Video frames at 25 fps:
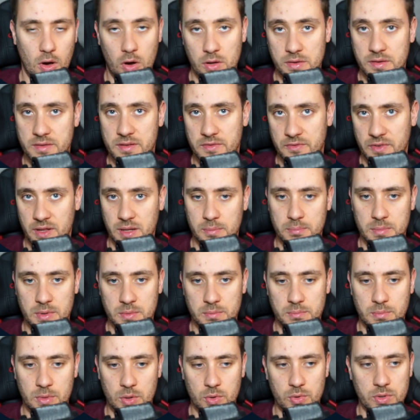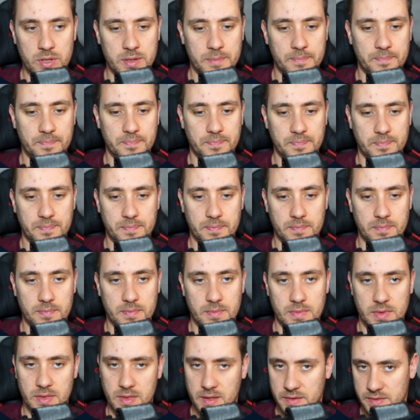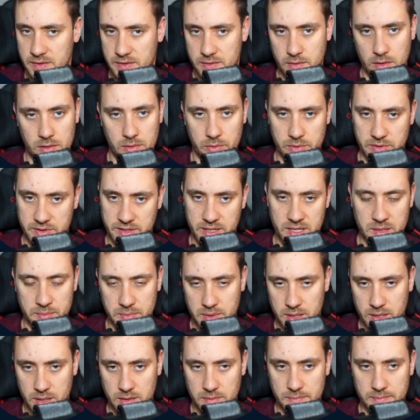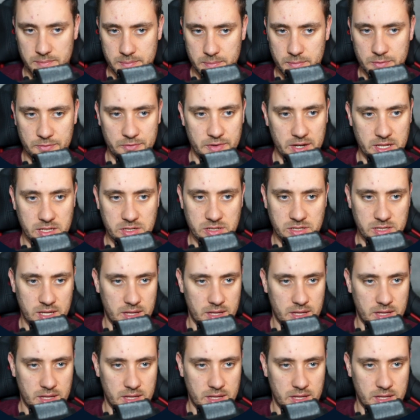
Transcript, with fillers: on the development mode, this is always going to be fetched.